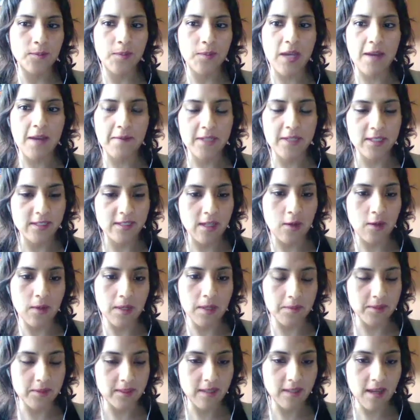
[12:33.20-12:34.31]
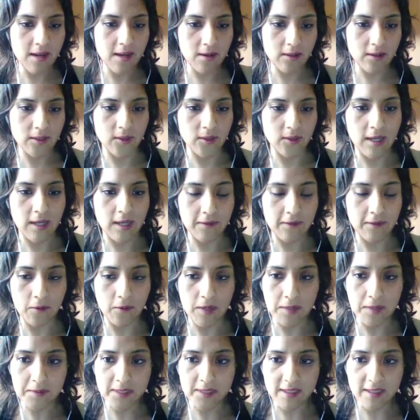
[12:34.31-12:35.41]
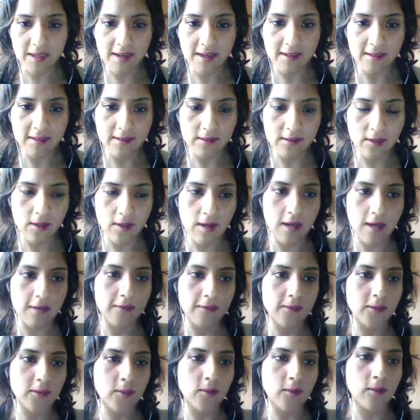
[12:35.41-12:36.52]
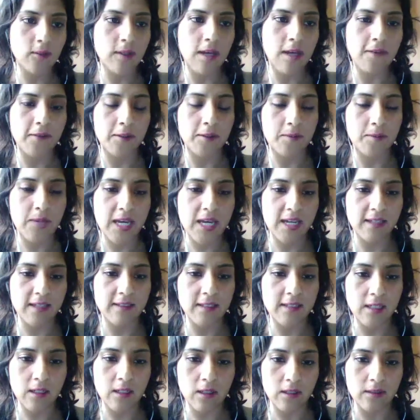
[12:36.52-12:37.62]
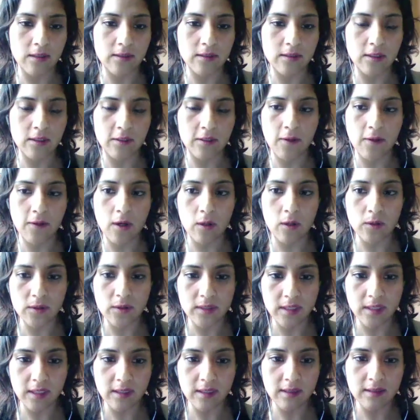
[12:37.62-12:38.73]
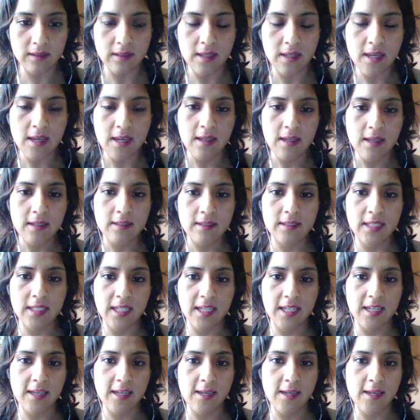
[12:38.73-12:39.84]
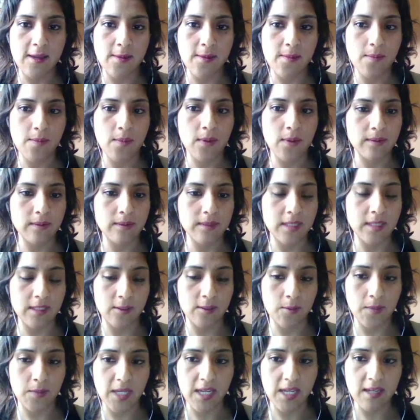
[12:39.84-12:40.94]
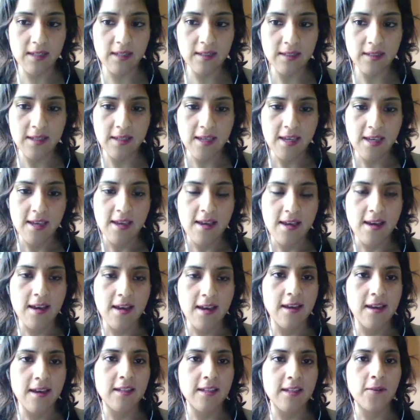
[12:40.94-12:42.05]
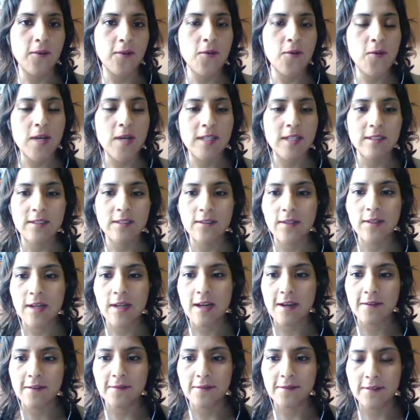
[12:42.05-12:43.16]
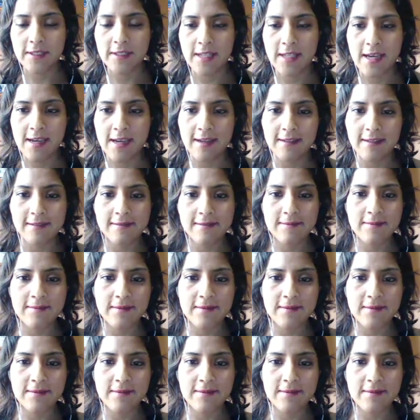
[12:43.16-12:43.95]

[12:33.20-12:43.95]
publish a website or to have a website, you have to have in mind the cost of hosting the domain. And if you want to have like